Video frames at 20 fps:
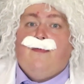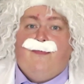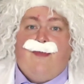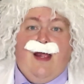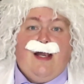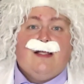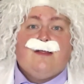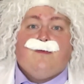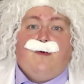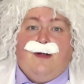
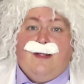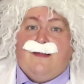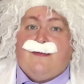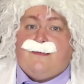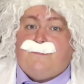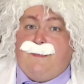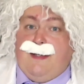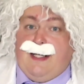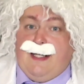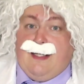That is one
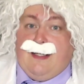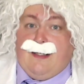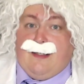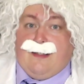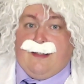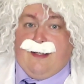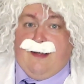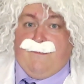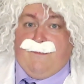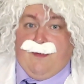speedy
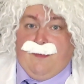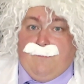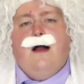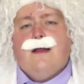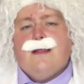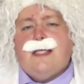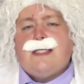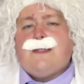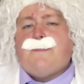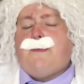little devil.
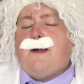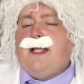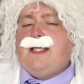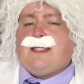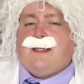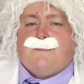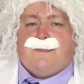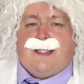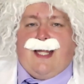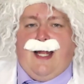This is pretty
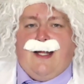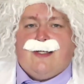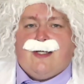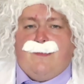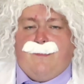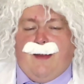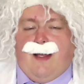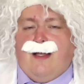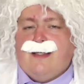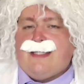
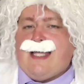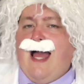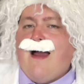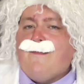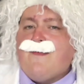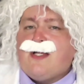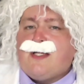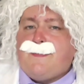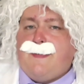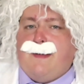substantial because
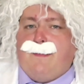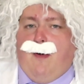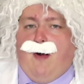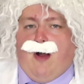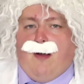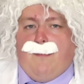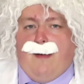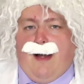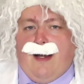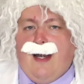average speed
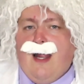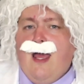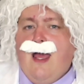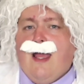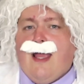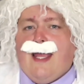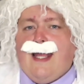Pokemon